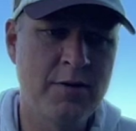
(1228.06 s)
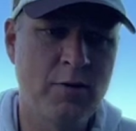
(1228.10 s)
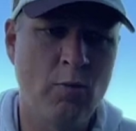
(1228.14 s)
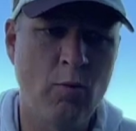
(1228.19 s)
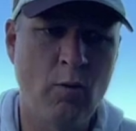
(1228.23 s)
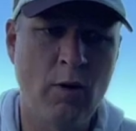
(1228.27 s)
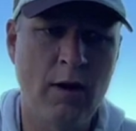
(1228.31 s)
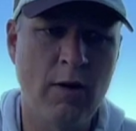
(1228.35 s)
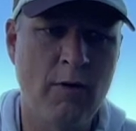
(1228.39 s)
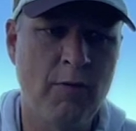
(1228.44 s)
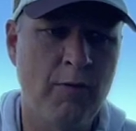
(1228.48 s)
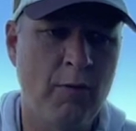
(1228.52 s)
a
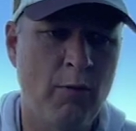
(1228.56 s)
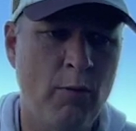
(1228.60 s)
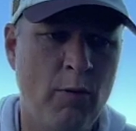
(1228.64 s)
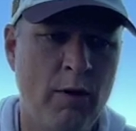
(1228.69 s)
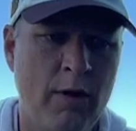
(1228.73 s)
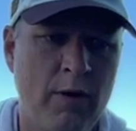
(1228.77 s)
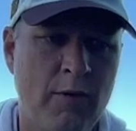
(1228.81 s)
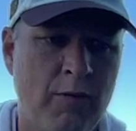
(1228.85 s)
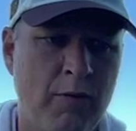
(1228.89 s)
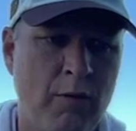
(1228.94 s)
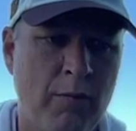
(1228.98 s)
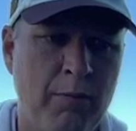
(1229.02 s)
wonderful,
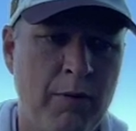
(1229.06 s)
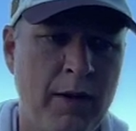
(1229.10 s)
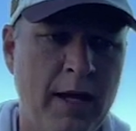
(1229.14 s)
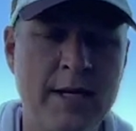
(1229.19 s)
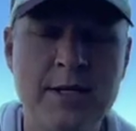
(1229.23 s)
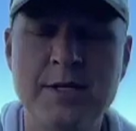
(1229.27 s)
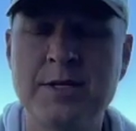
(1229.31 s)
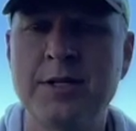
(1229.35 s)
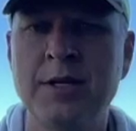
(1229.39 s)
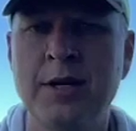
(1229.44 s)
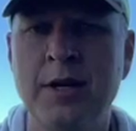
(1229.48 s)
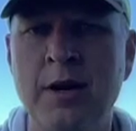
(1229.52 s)
wonderful
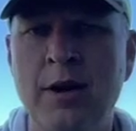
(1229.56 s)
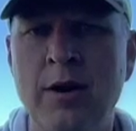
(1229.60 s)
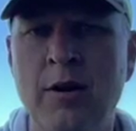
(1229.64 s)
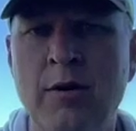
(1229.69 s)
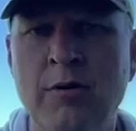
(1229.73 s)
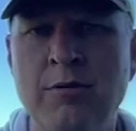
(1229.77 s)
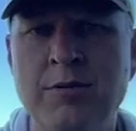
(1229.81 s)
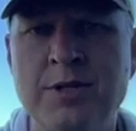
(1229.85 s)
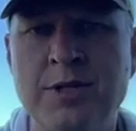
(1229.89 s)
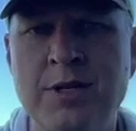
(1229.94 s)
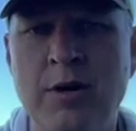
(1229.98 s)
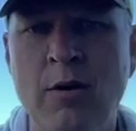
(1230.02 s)
place to
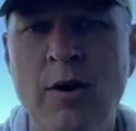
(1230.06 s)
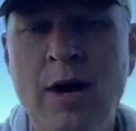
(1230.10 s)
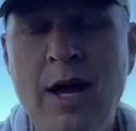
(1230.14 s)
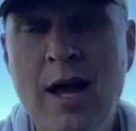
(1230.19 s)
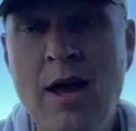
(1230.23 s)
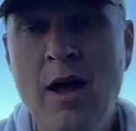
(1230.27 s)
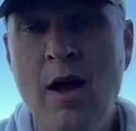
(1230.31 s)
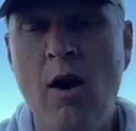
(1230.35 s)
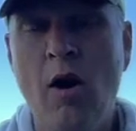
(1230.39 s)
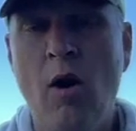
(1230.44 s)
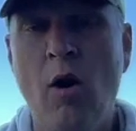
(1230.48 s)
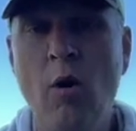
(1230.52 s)
go. So
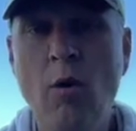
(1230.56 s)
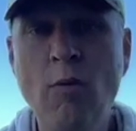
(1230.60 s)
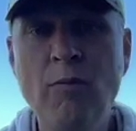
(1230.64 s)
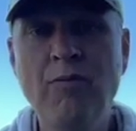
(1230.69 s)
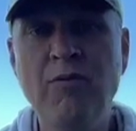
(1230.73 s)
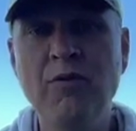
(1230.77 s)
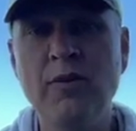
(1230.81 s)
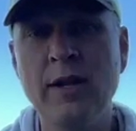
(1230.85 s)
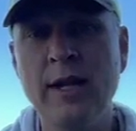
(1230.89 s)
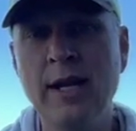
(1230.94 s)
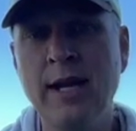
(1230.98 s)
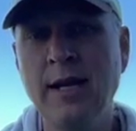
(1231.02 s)

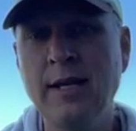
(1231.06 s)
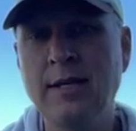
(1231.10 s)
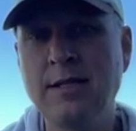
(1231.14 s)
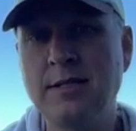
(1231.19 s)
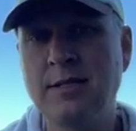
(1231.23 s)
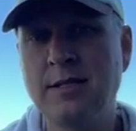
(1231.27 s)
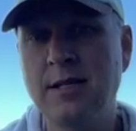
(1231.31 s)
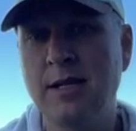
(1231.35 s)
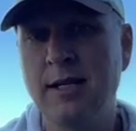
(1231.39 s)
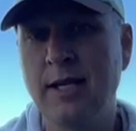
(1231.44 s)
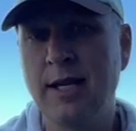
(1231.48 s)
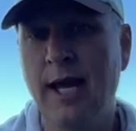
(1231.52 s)
hopefully
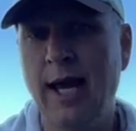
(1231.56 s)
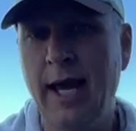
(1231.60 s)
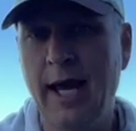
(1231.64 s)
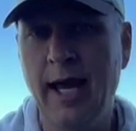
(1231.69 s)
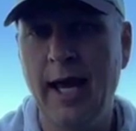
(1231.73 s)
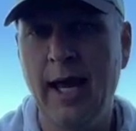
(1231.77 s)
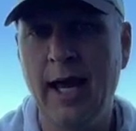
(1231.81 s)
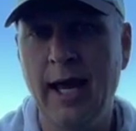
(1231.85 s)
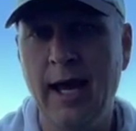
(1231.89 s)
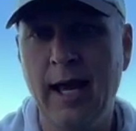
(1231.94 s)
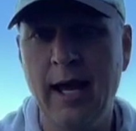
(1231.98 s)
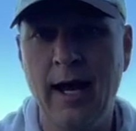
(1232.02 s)

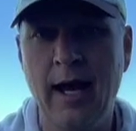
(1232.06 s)
today